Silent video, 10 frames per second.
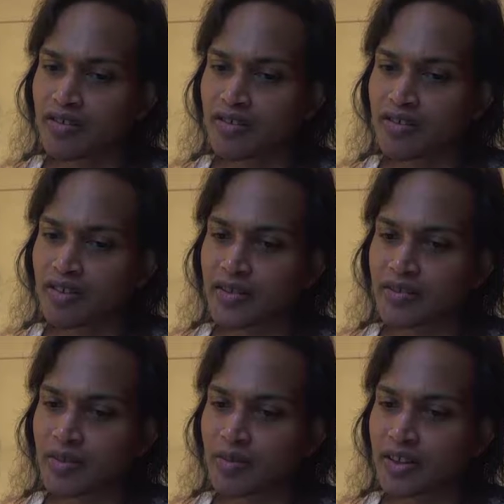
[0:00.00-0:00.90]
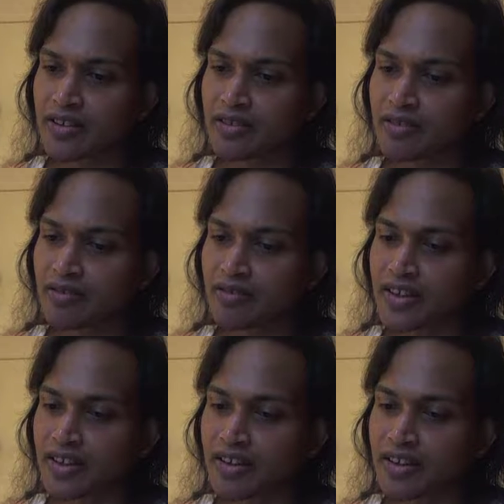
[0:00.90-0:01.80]
So I'm like,
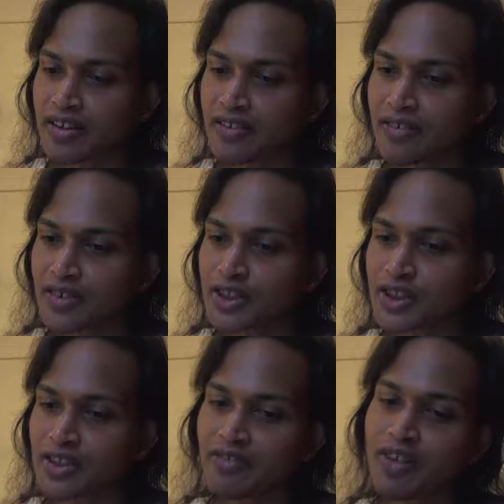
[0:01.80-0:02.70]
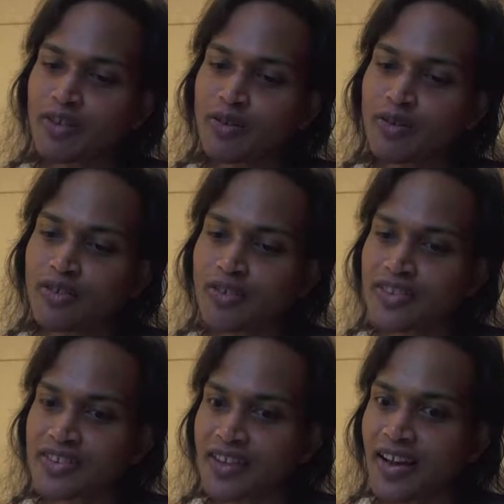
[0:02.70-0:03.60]
oh yeah, I can. Oh shit, they've got the whole
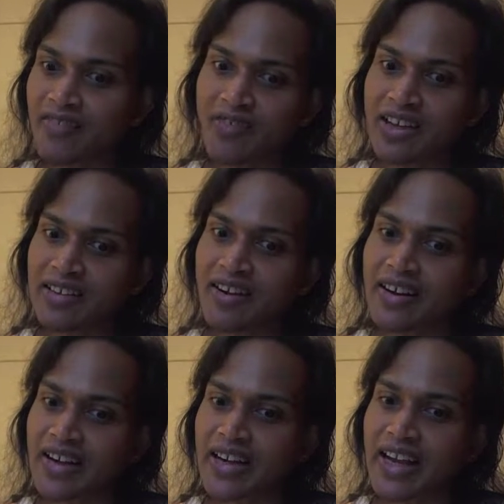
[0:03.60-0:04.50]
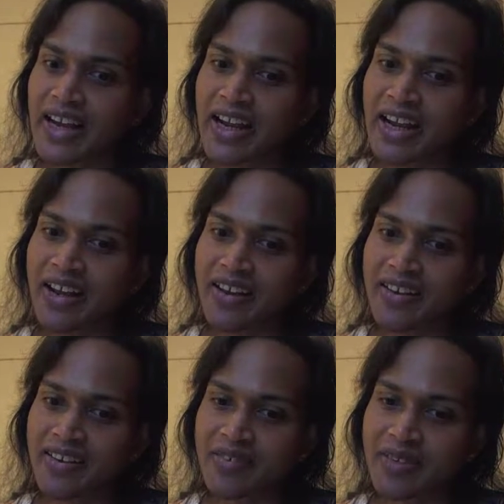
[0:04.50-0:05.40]
Seinfeld on it.
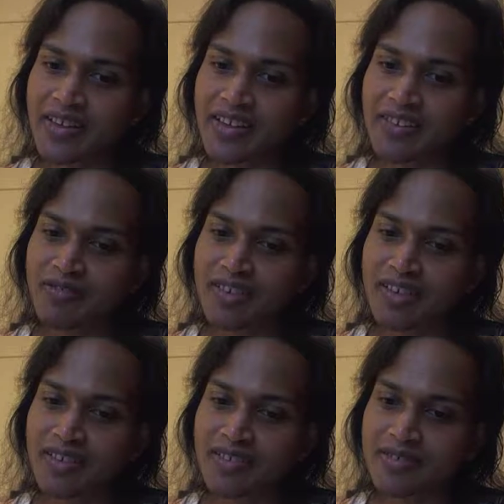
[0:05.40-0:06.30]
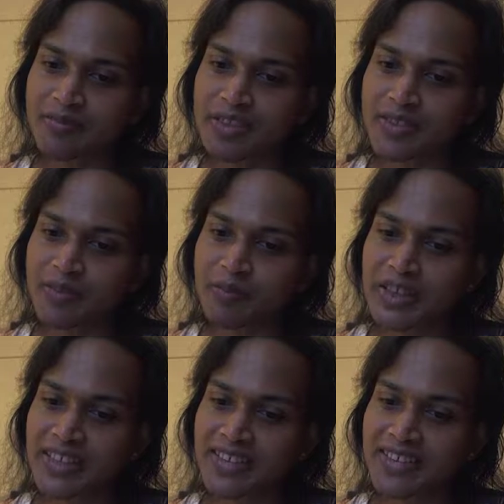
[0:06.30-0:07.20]
Oh my god, they even got Mr.
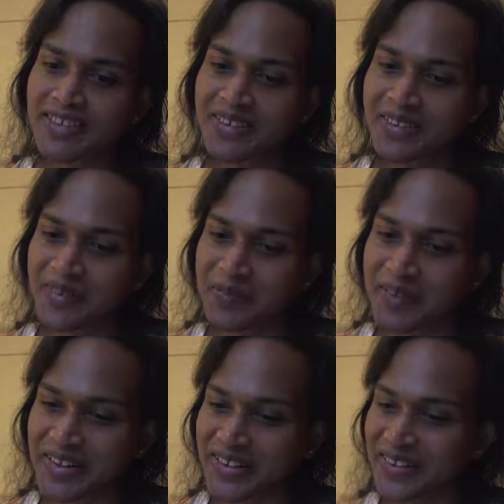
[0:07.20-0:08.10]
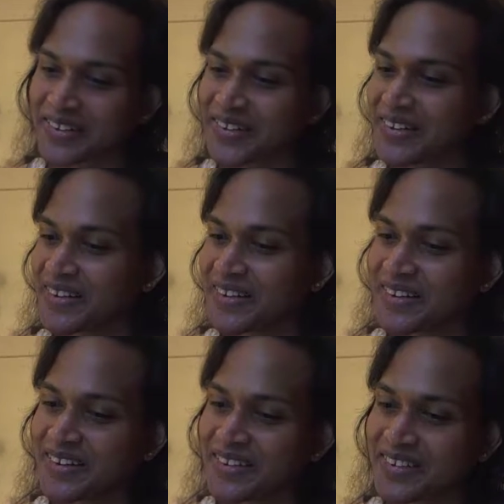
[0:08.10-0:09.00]
Bean. Oh my god,
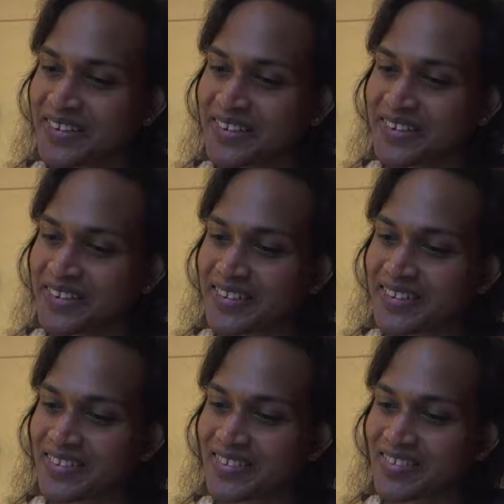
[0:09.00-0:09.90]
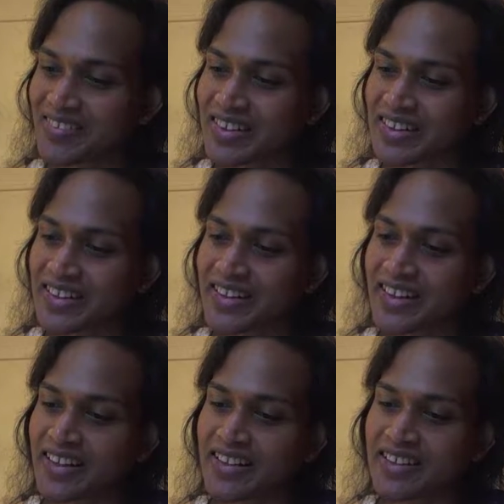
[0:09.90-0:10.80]
oh that's funny.
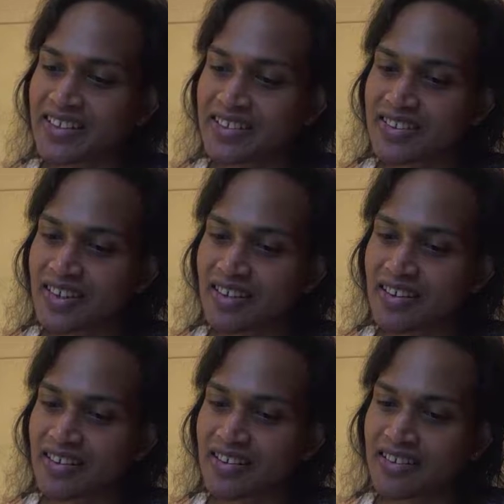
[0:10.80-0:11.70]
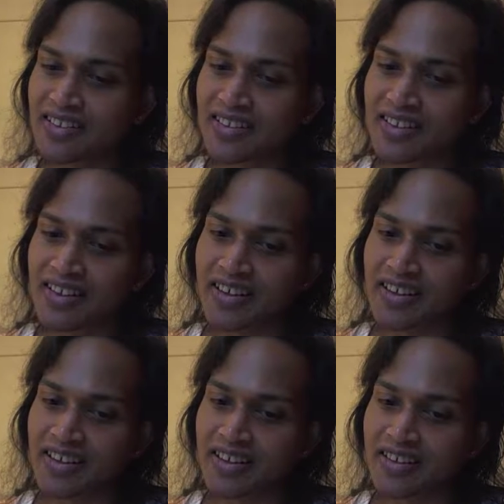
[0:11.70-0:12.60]
So
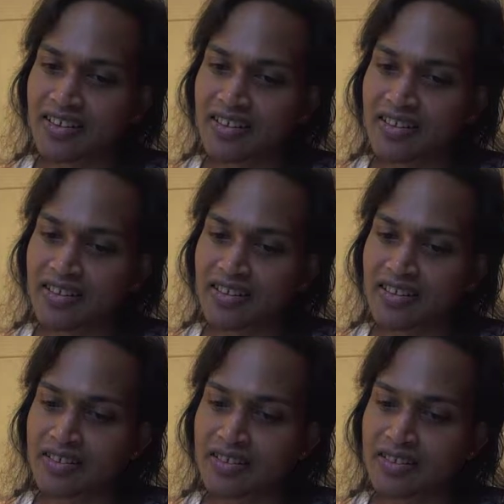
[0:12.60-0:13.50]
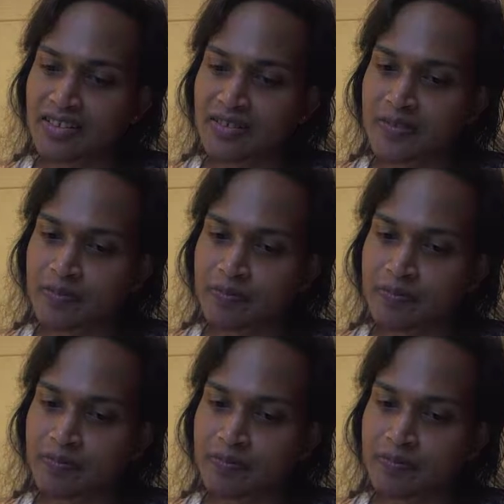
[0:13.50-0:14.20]
yeah, and so.